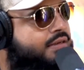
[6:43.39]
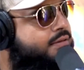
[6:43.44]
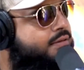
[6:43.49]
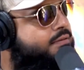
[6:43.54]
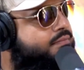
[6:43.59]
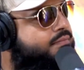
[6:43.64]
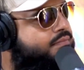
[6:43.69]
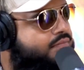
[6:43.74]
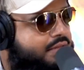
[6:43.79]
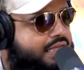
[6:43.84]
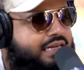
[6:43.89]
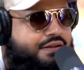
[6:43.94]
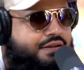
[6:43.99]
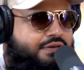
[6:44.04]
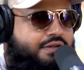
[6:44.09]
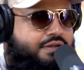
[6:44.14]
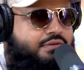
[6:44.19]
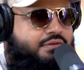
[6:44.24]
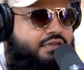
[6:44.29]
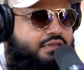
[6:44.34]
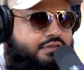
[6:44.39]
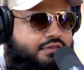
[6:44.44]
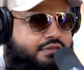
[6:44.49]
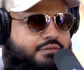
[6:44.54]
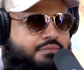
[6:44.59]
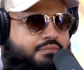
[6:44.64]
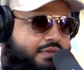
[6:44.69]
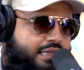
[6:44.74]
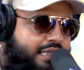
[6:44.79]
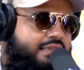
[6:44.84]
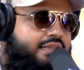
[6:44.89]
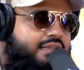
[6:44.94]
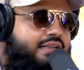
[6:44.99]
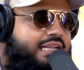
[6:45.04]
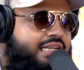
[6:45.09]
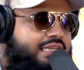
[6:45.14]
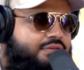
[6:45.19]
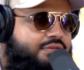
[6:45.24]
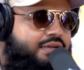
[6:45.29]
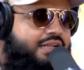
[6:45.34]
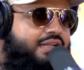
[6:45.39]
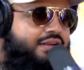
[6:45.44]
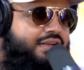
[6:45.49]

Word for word: Yeah. I definitely want to plan the next one out,